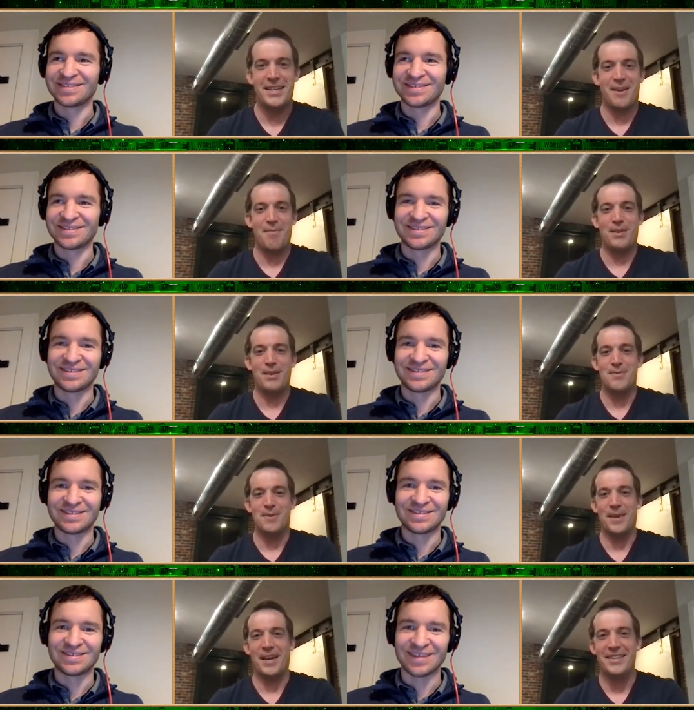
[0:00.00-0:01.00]
Speaker 1: It's
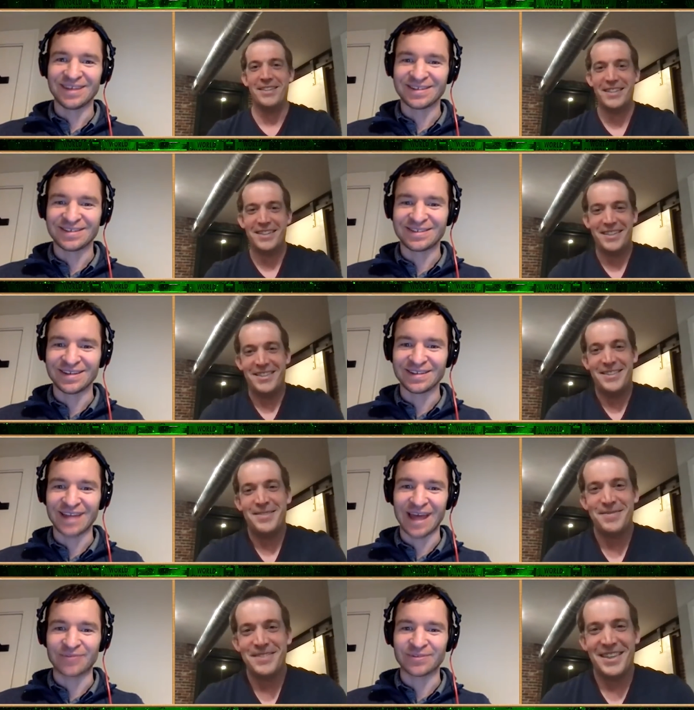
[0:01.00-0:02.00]
unbelievable. Yeah. Just just
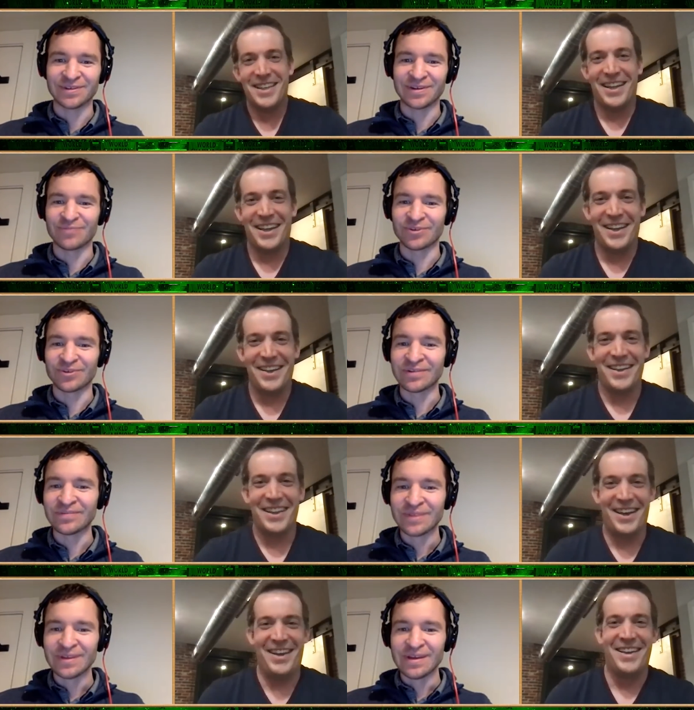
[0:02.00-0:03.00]
absolutely brutal.
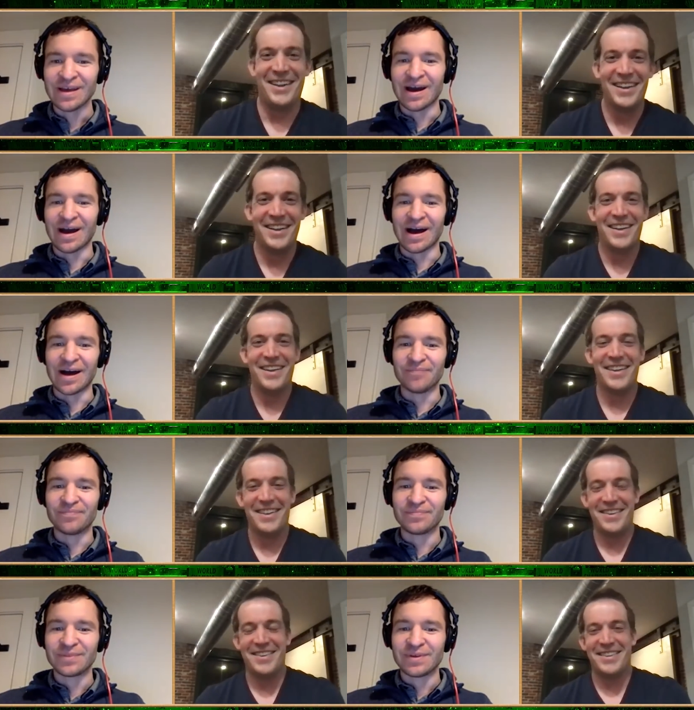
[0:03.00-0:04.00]

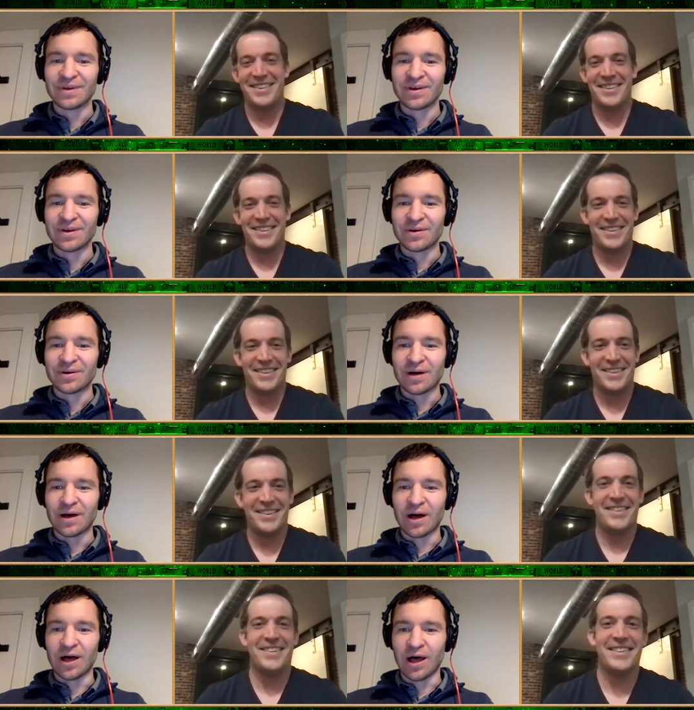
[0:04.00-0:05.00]
um,
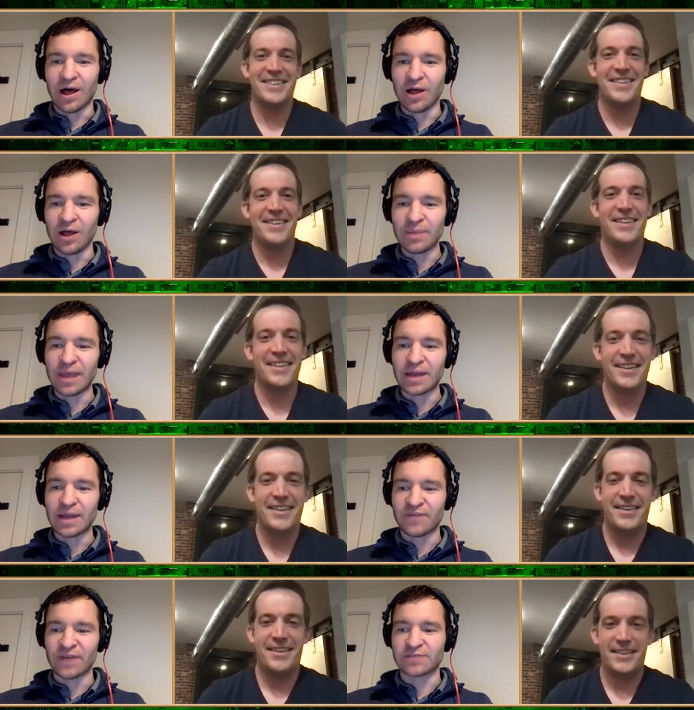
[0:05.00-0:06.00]
all NBA
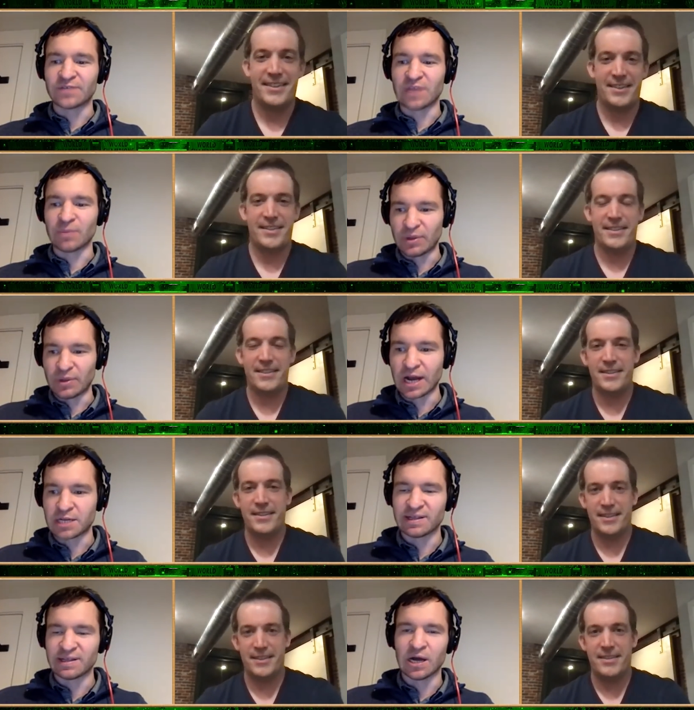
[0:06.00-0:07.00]
defensive team. Like we
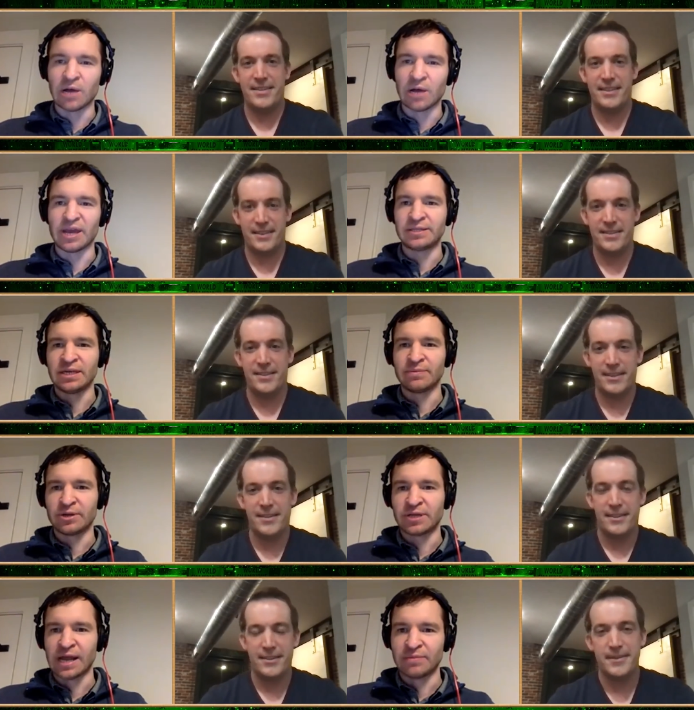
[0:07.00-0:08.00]
talked about the all NBA team
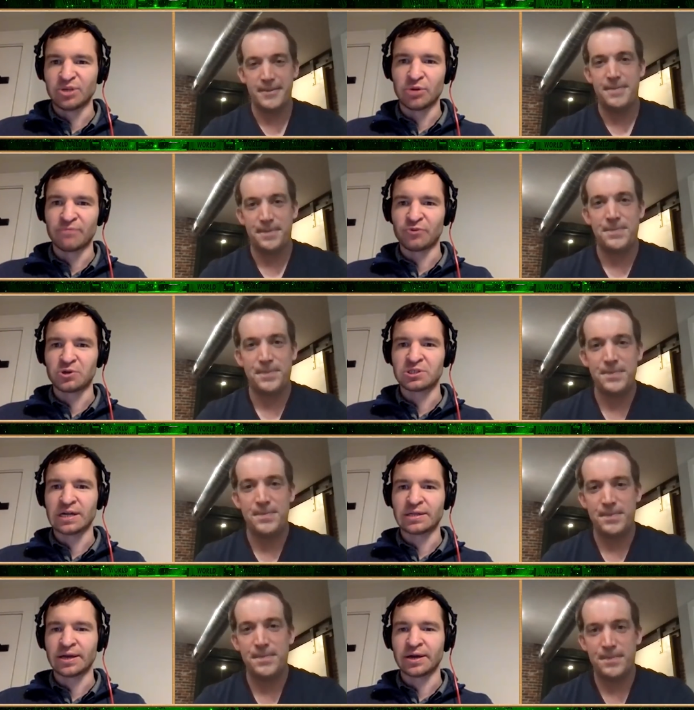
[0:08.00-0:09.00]
there. Tatum doing a real
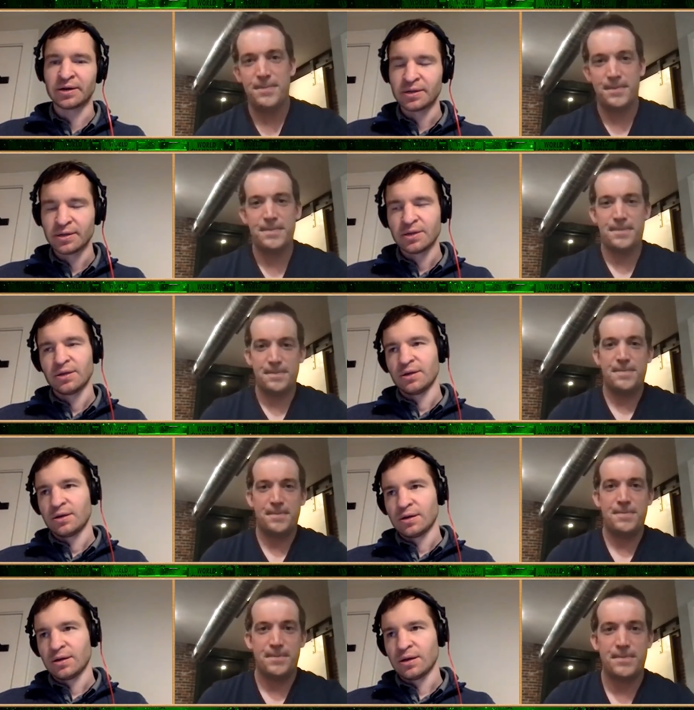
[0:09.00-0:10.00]
shot there
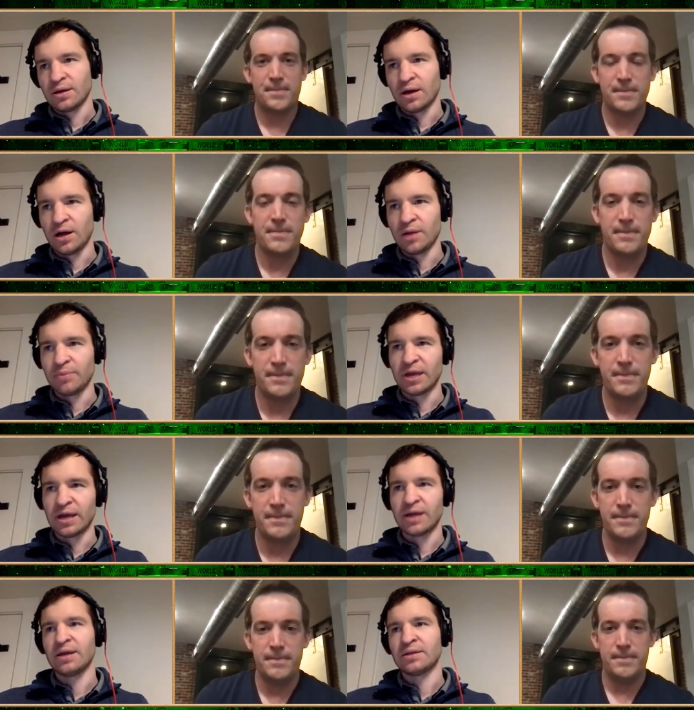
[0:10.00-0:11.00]
all
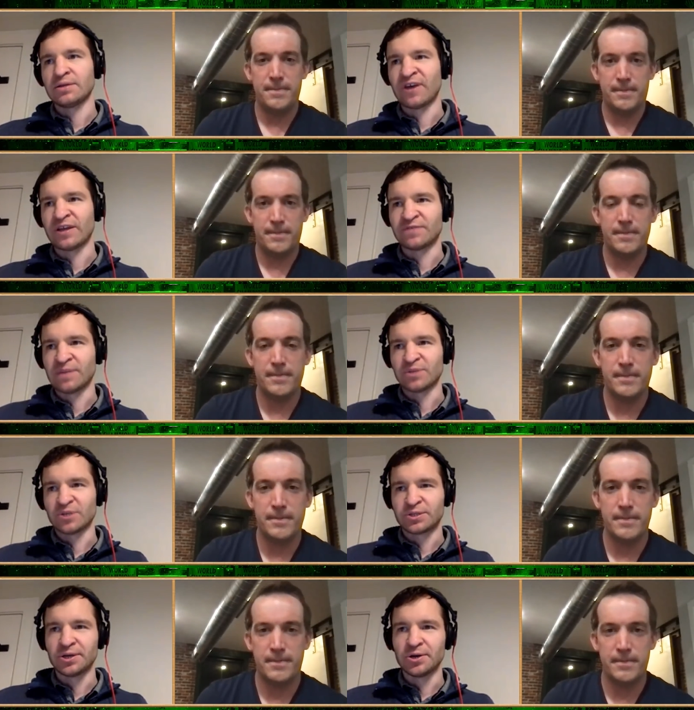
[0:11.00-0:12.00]
NBA defensive teams,
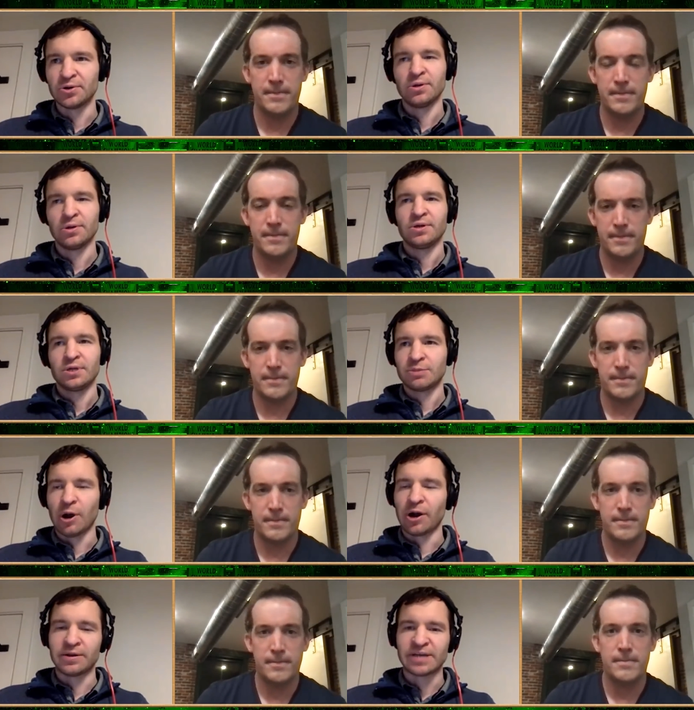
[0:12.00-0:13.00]
there's two.
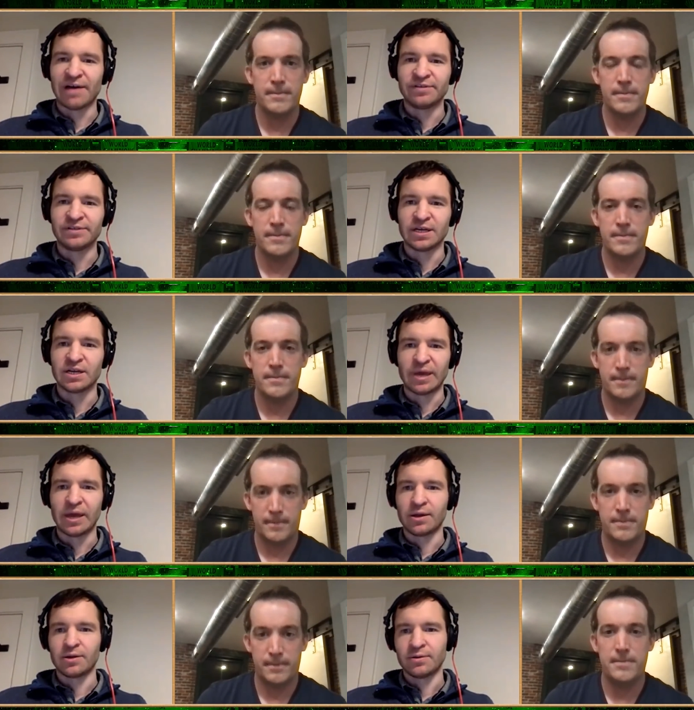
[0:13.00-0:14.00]
Smart is obviously going to
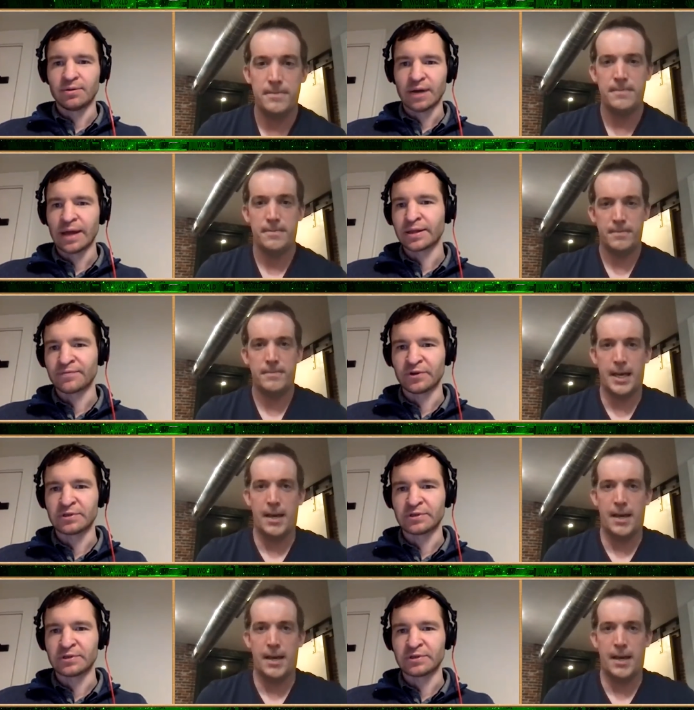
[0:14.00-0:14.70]
make, I think, the yeah.